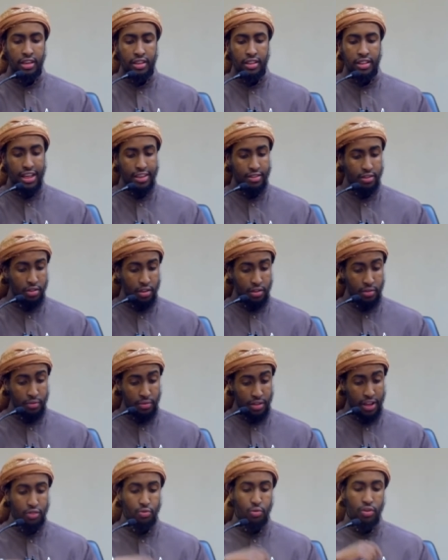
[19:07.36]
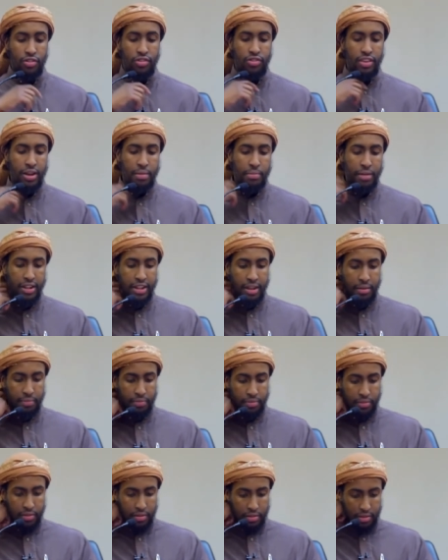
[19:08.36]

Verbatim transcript: That's, uh, that's what's said about them.